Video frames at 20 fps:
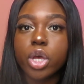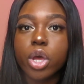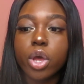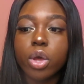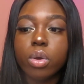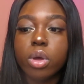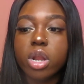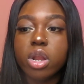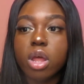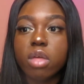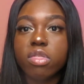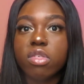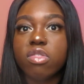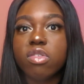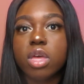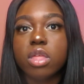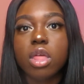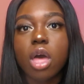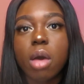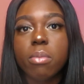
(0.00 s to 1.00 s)
another
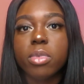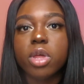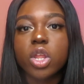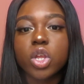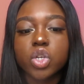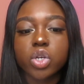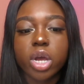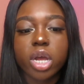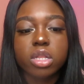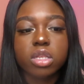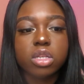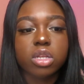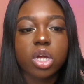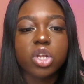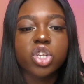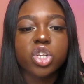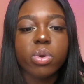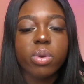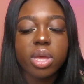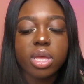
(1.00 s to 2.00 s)
thing that I'm gonna try and
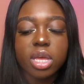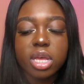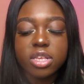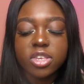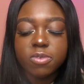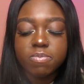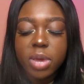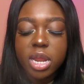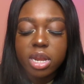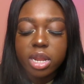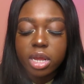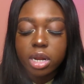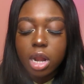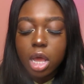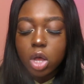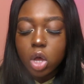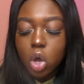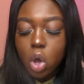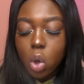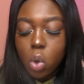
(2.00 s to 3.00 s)
start doing is spending
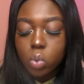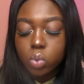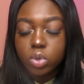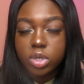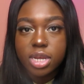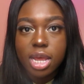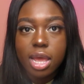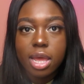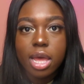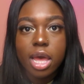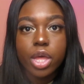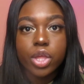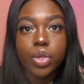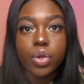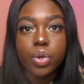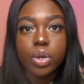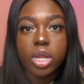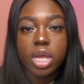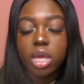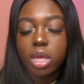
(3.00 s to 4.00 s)
like a whole day at
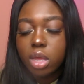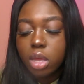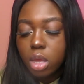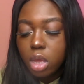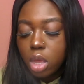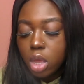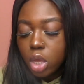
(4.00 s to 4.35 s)
uni.